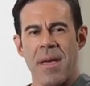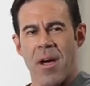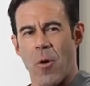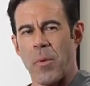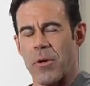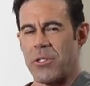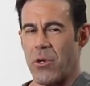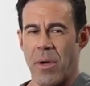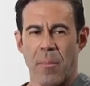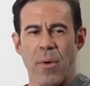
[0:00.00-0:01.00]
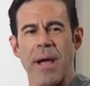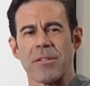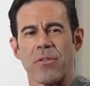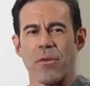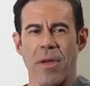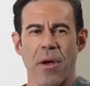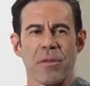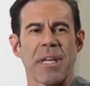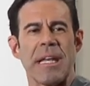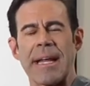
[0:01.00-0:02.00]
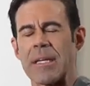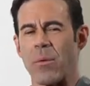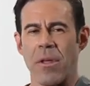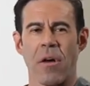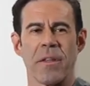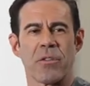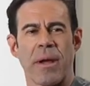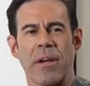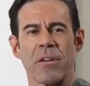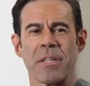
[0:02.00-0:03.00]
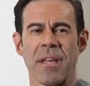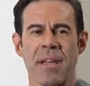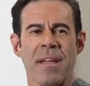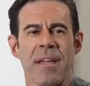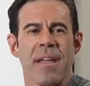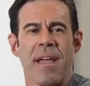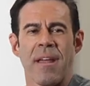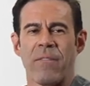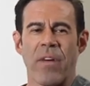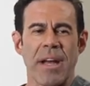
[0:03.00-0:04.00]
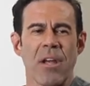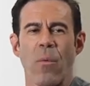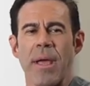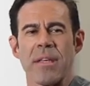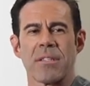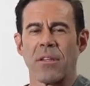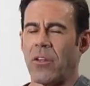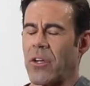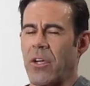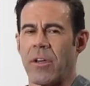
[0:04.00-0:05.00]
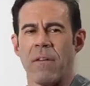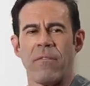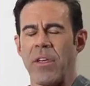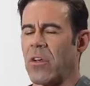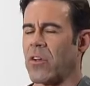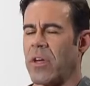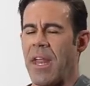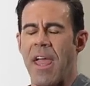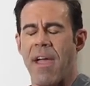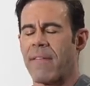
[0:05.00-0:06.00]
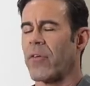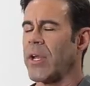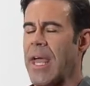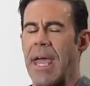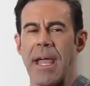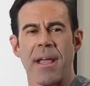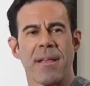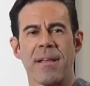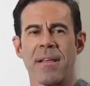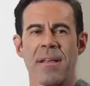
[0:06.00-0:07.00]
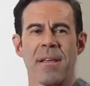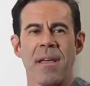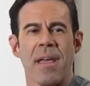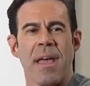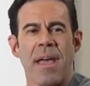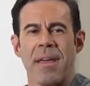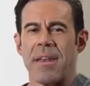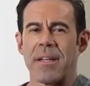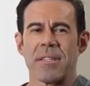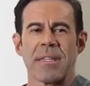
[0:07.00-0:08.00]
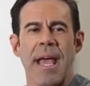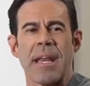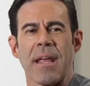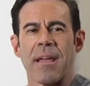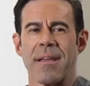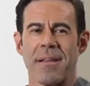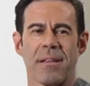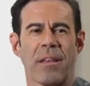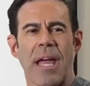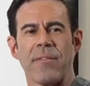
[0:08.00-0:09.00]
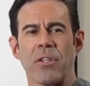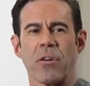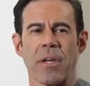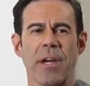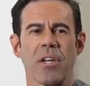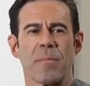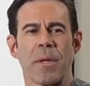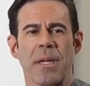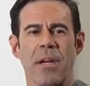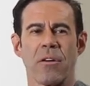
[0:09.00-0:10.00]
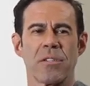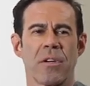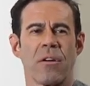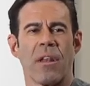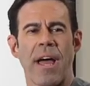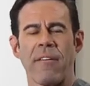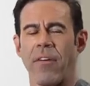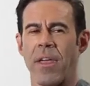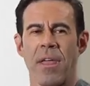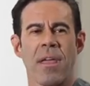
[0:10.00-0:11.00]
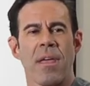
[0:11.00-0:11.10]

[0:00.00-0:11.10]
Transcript: Hope you're enjoying browsing through those, connecting with all the trainers, and finding ways to look good and feel good every day. Not just adding life to your years, but years to your life.